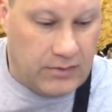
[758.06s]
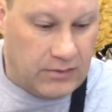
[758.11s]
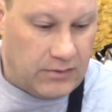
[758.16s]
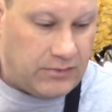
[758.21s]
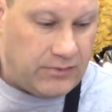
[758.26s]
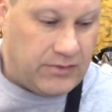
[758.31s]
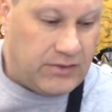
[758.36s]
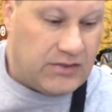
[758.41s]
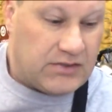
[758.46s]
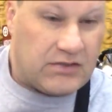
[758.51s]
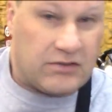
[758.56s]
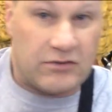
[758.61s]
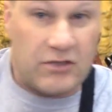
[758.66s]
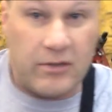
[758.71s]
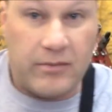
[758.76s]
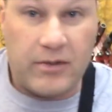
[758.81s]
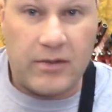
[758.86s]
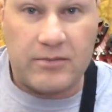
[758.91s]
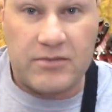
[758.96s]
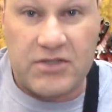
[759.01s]
This
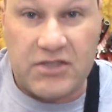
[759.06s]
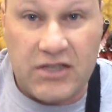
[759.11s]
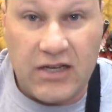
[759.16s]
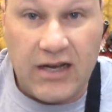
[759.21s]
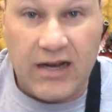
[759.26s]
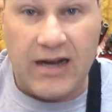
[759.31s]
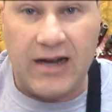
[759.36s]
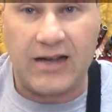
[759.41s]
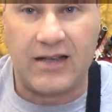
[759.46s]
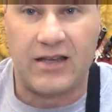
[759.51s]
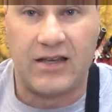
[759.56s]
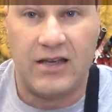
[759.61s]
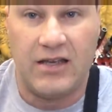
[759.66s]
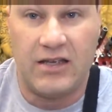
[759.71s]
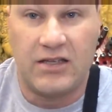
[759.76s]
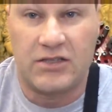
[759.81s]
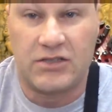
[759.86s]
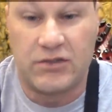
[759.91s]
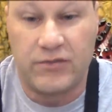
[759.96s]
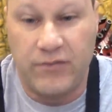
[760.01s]
aluminum stock
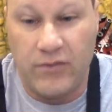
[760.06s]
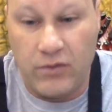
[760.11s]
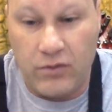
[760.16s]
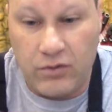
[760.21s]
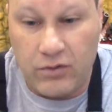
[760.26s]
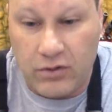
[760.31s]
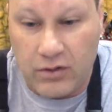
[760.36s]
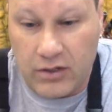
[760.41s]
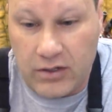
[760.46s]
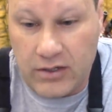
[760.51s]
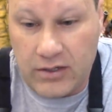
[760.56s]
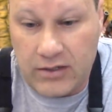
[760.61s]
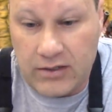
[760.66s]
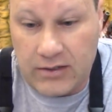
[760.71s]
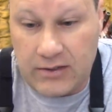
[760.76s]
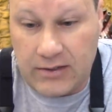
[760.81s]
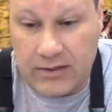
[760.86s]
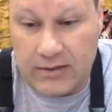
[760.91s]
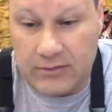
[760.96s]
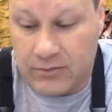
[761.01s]
is for,
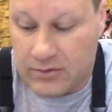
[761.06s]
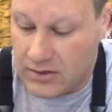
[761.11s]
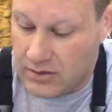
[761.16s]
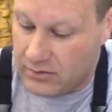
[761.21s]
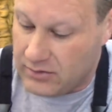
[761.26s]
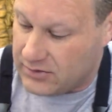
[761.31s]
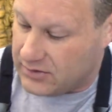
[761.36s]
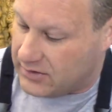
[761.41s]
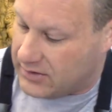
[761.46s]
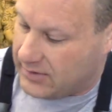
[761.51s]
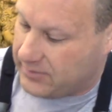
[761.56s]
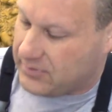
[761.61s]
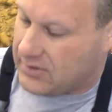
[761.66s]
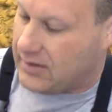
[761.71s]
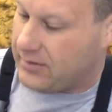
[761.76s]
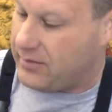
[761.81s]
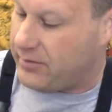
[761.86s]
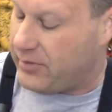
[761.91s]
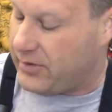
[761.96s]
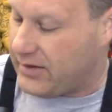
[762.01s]
we'll go into the
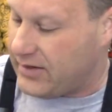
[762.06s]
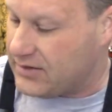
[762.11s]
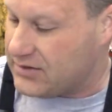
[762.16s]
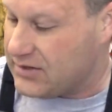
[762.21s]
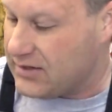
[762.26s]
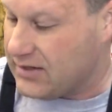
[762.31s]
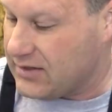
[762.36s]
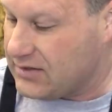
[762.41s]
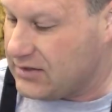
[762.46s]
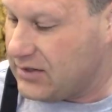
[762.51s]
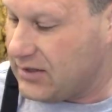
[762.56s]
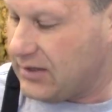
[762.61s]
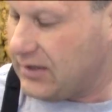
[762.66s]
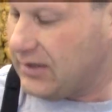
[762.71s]
upcoming projects.